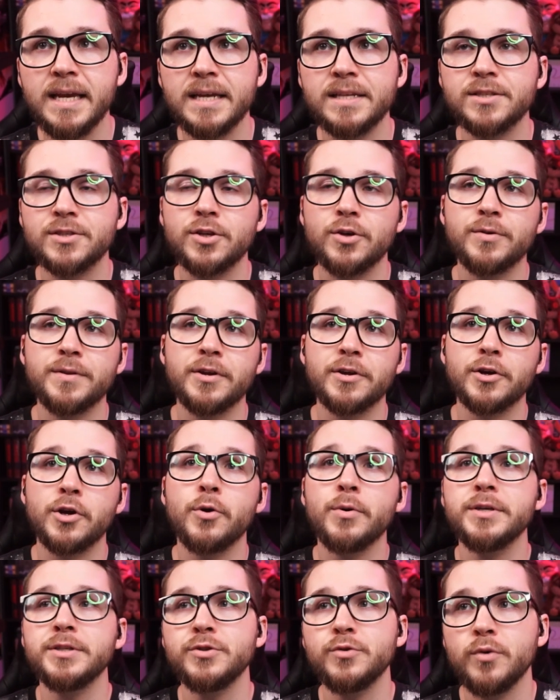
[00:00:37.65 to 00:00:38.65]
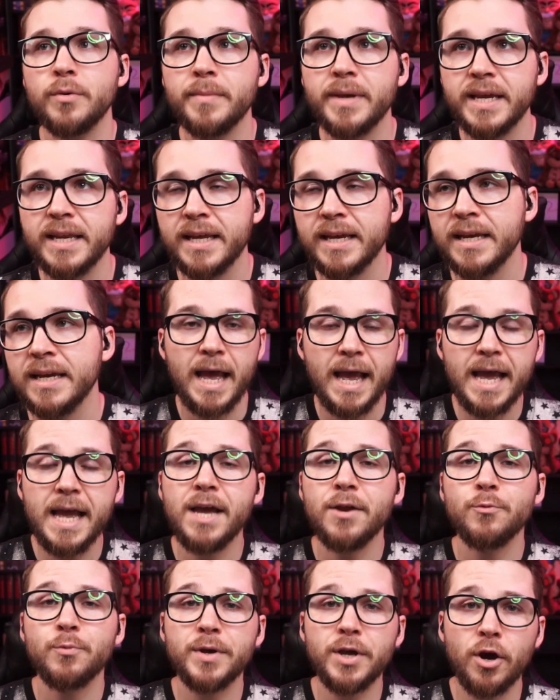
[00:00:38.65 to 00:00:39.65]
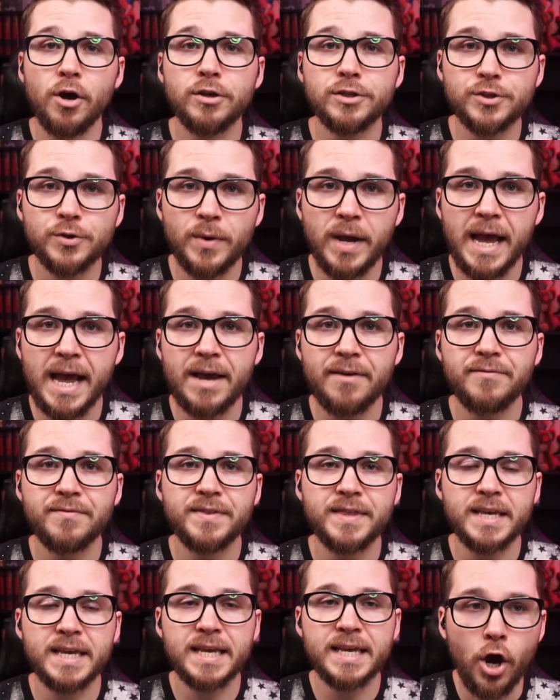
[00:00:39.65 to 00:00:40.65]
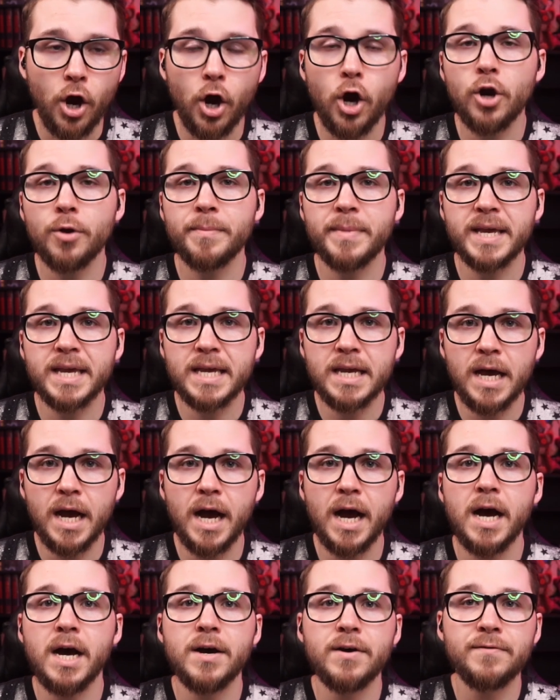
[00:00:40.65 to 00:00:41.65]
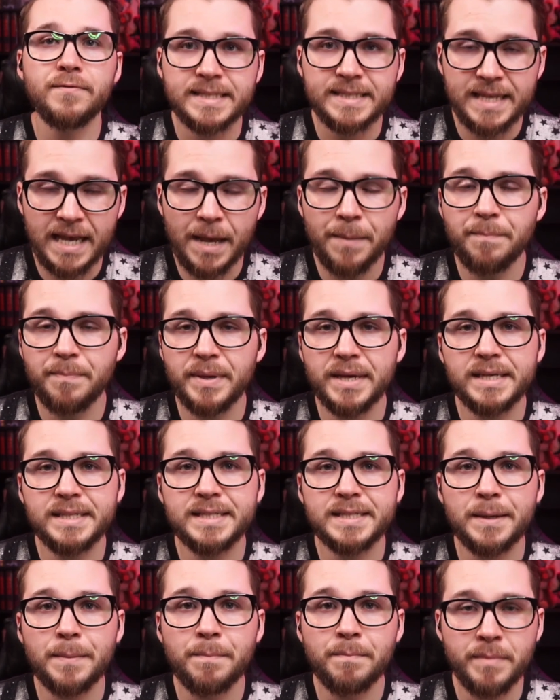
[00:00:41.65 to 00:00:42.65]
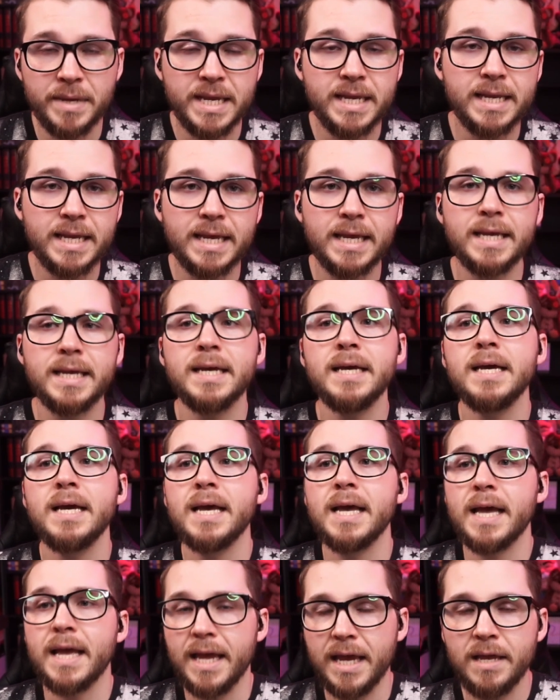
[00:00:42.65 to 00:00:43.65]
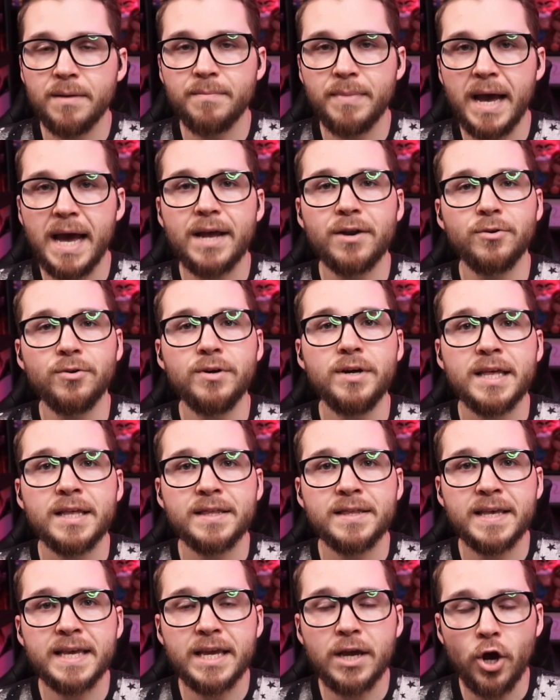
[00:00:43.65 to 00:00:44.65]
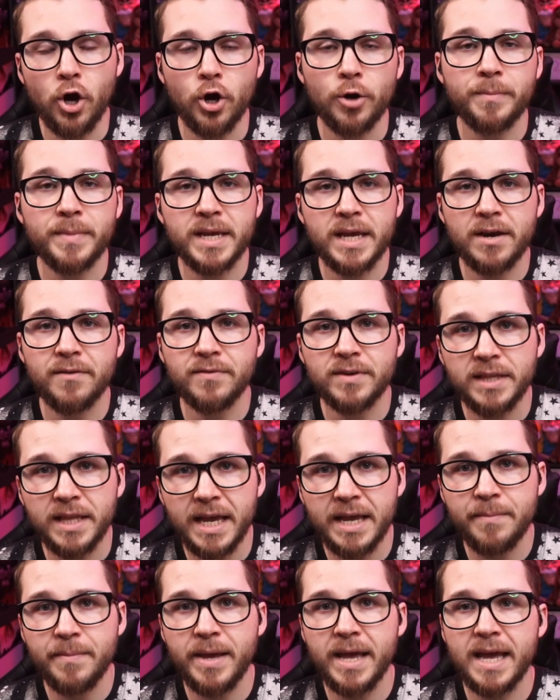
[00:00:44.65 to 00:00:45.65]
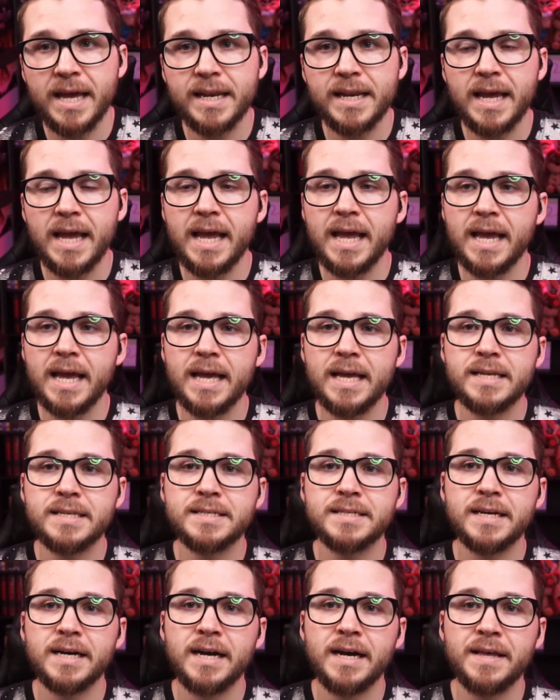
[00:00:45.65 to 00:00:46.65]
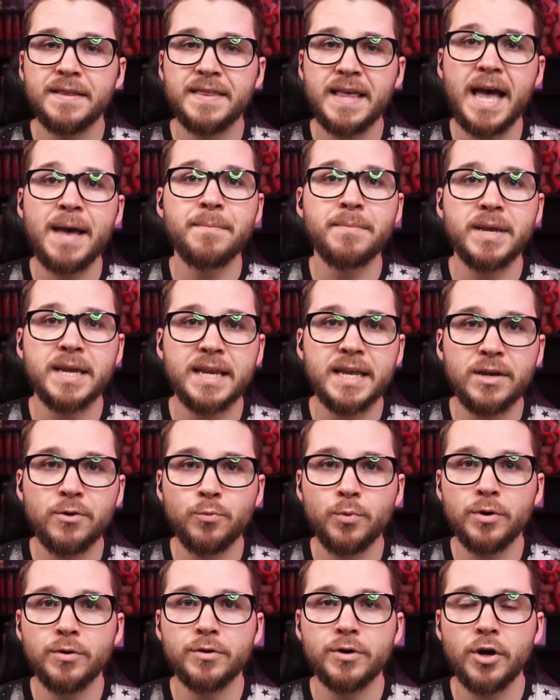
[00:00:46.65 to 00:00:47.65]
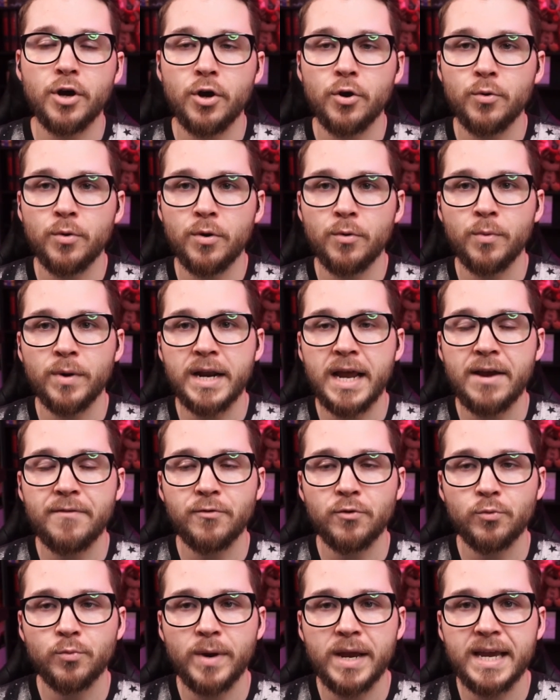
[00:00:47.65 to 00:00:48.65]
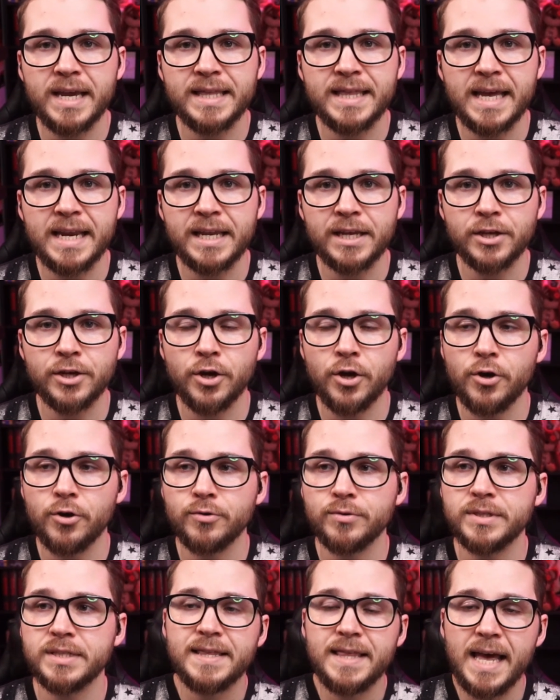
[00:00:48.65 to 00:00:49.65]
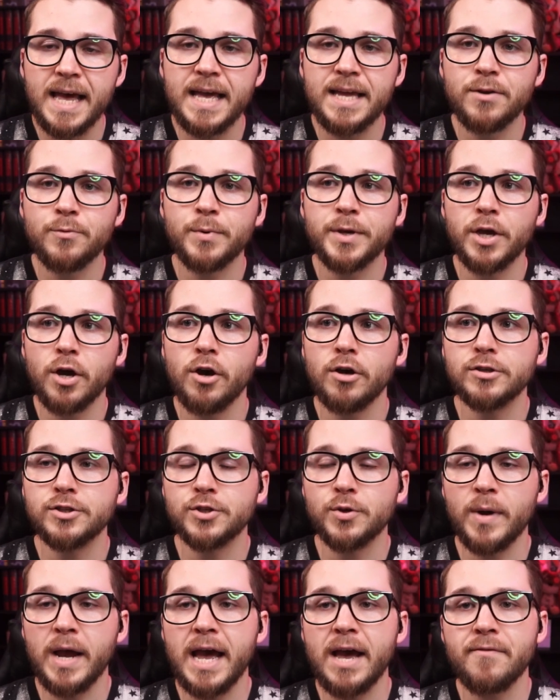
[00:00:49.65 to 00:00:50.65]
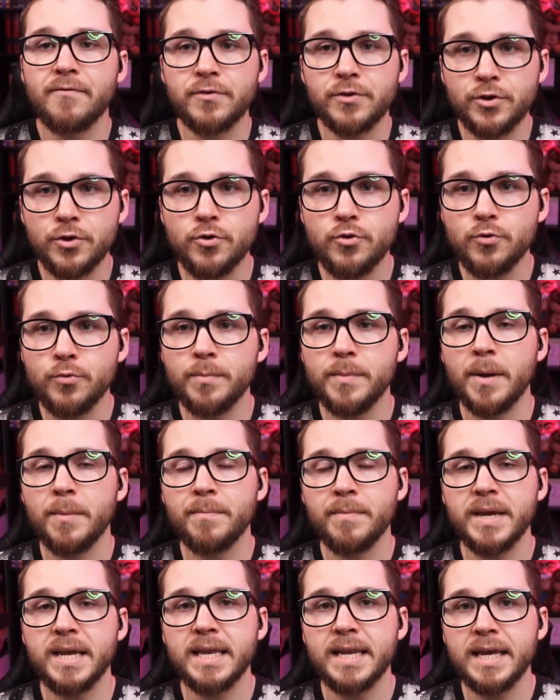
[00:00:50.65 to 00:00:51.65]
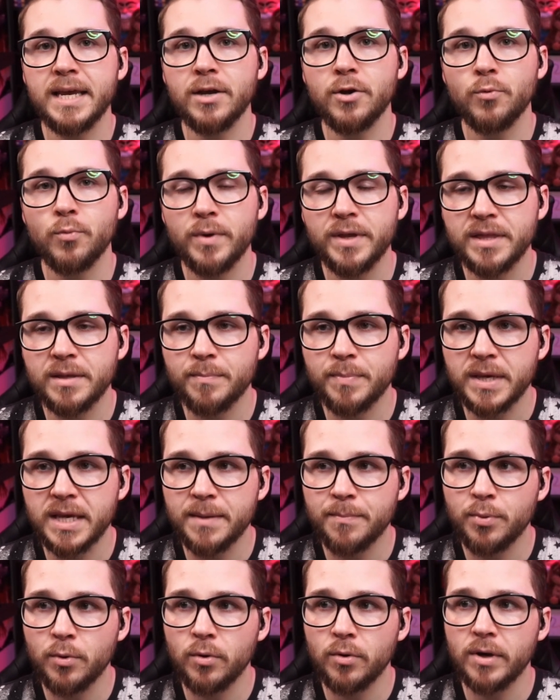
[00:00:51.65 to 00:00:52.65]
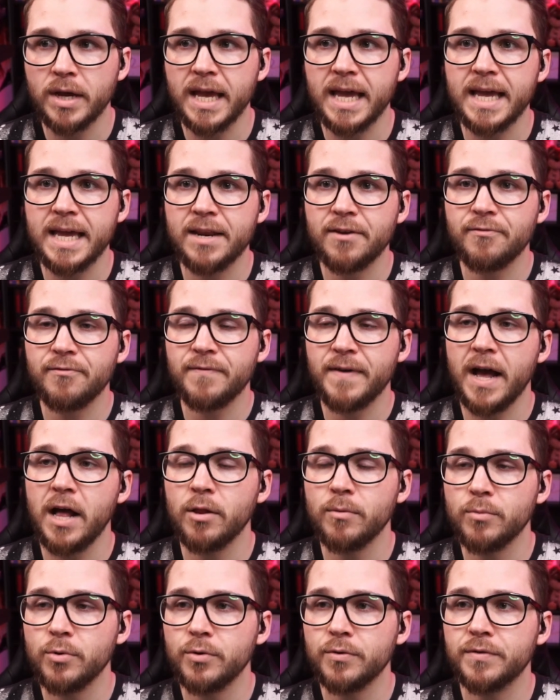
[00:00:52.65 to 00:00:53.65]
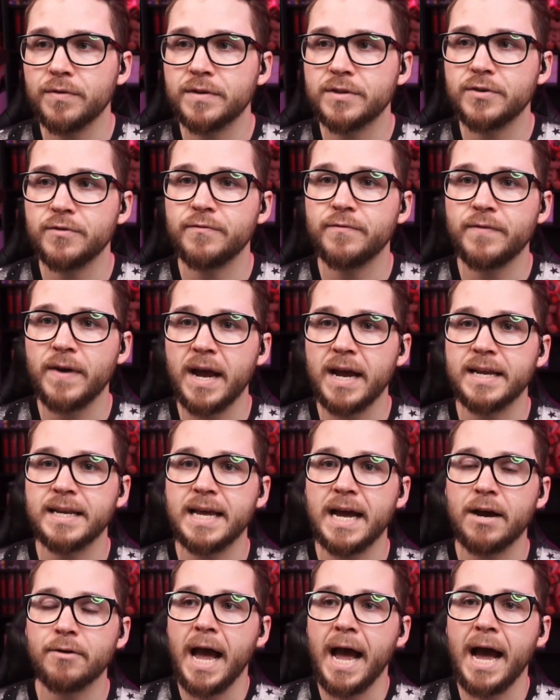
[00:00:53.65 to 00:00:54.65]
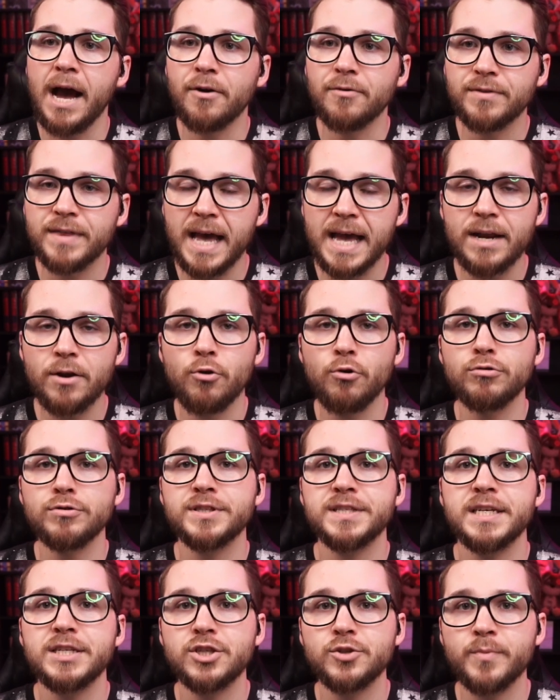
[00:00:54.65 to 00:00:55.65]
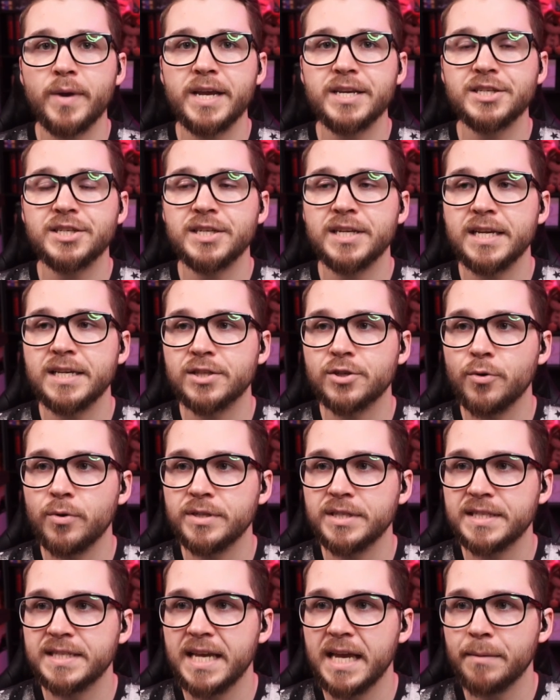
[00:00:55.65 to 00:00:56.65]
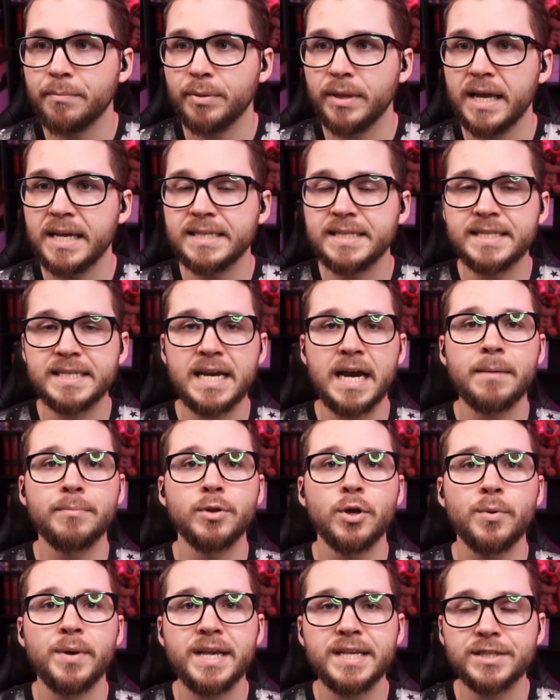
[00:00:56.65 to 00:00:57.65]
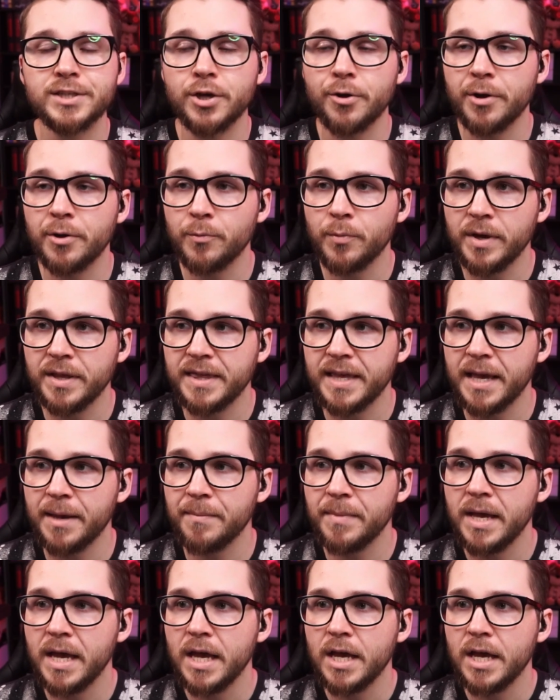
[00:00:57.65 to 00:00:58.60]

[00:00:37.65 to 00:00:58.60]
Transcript: And so they're going to a meeting, and we also have the army of Tempest meeting in battle the army of Clayman, and that meeting will go whatever way that it goes. Then we also have Yum meeting with the people in Falmouth to find out how that whole situation is going to take place. Diablo is going with him.